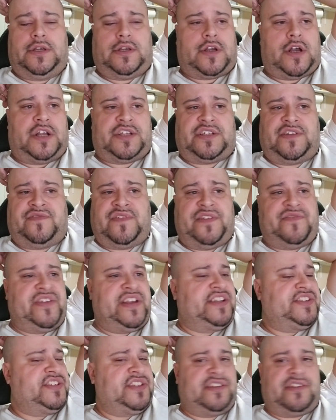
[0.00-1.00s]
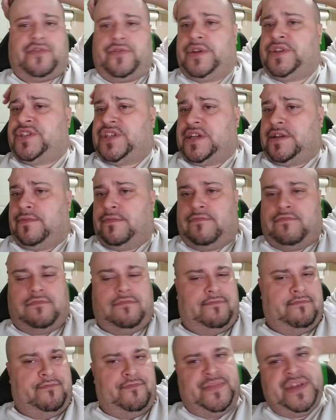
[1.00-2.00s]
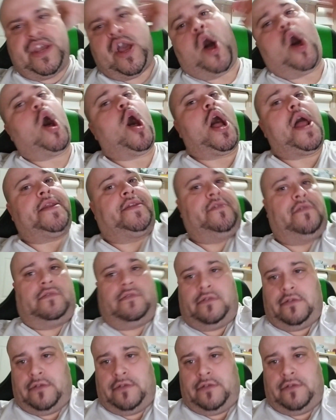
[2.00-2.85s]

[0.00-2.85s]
Cost of living is increasing beyond.